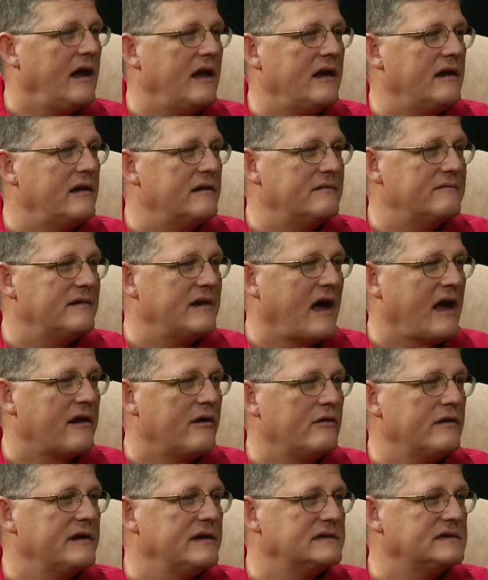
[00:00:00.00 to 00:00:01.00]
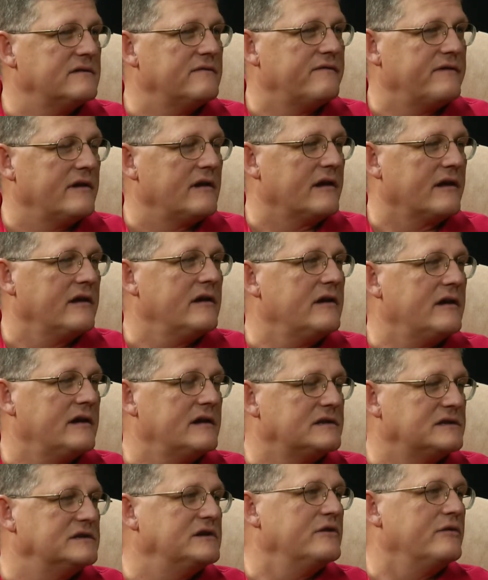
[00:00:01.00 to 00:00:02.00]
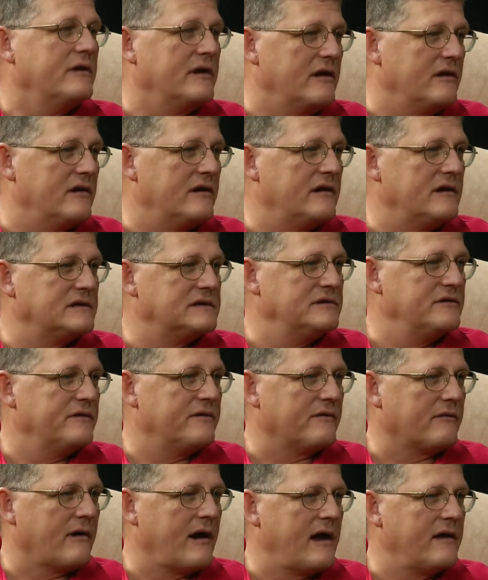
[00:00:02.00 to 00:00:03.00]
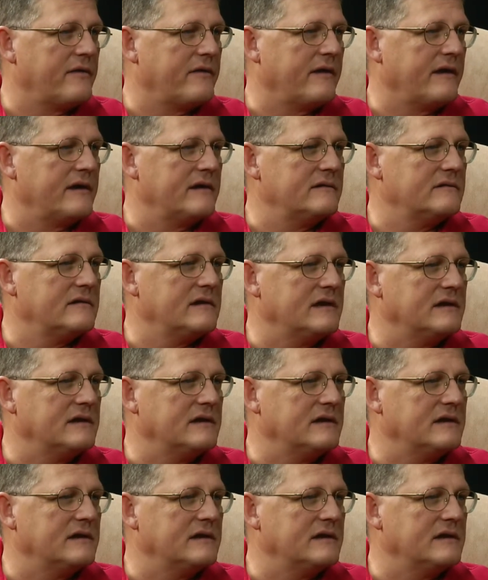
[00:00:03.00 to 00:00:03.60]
And not only is it feeling good, it's doing good, it's doing the right thing.